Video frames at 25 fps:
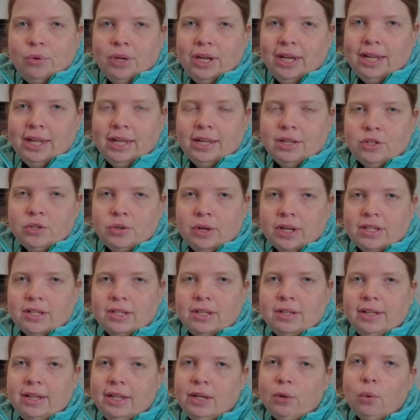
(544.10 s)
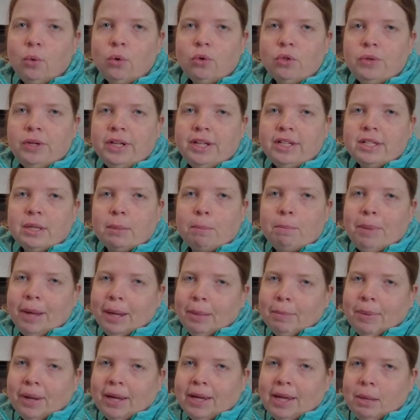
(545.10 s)
really interested in ordering some
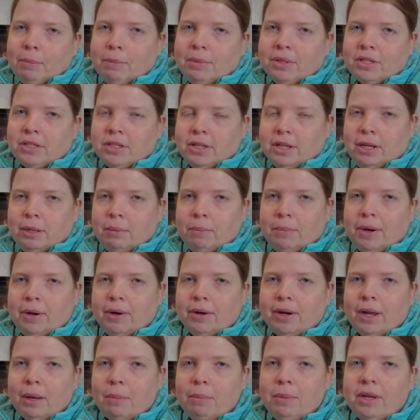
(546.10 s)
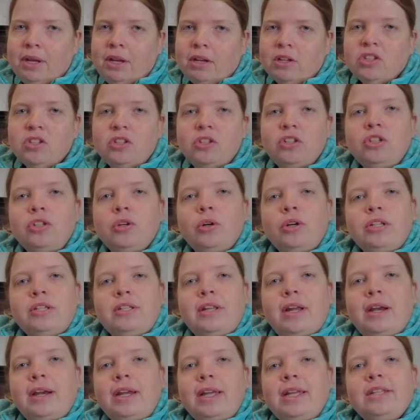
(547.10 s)
backpacking meals in America because the choice
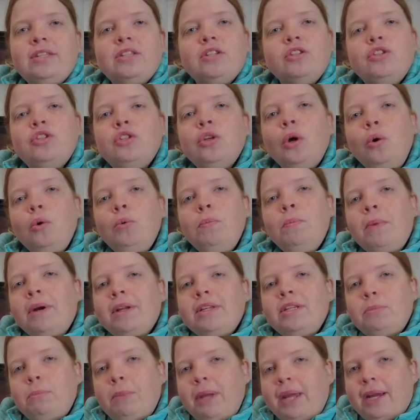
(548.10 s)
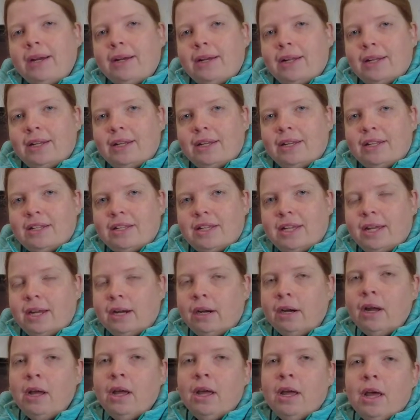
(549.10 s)
there is so much bigger than it is here.